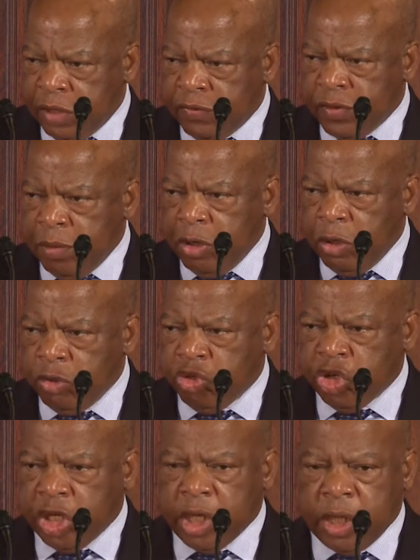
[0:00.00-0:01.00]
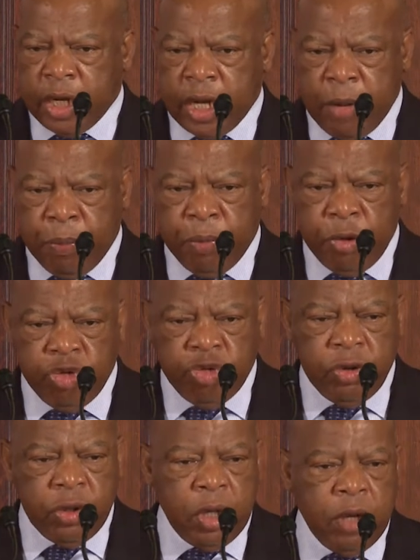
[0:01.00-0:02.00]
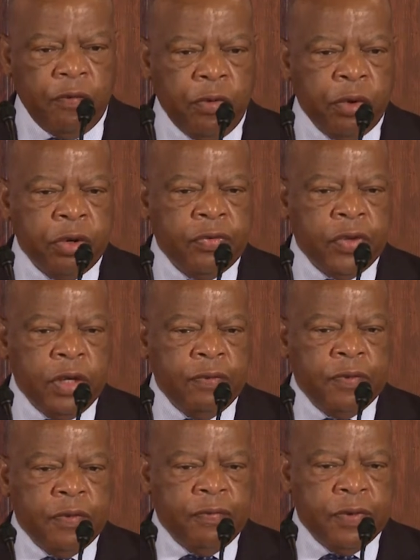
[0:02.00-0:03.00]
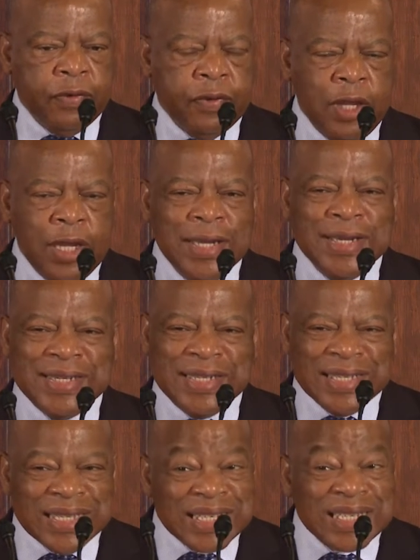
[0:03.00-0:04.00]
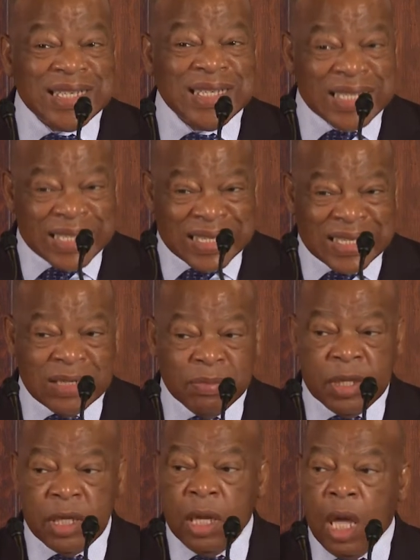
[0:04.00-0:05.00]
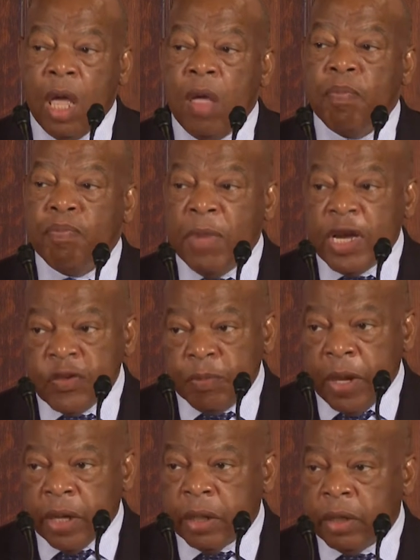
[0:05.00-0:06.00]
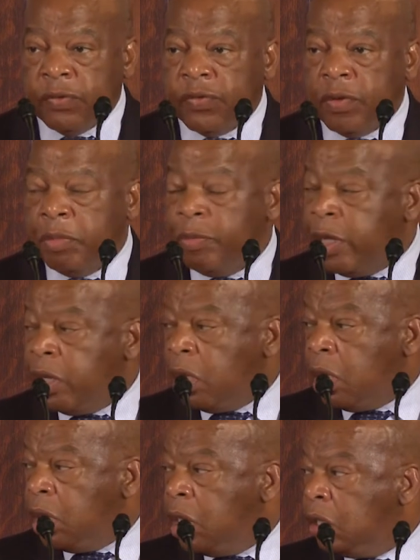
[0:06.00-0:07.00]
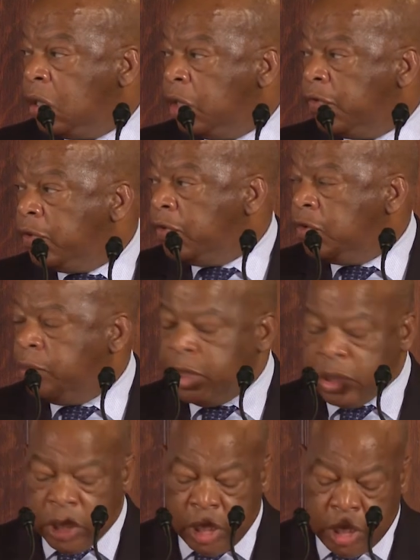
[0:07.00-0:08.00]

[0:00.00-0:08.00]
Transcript: that some of those chickens that I preached to in the 40s and the 50s tended to listen to me much better than some of my colleagues listen to me today